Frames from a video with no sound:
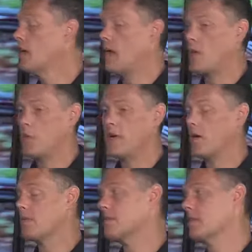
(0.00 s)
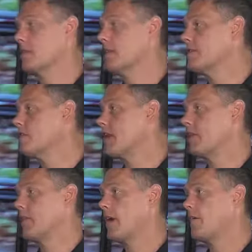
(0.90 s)
we also here in
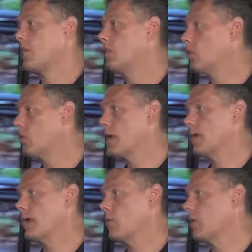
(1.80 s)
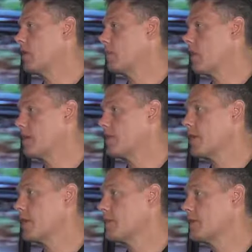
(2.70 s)
Chattanooga have a great network of bike
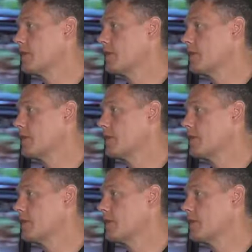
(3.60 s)
shops.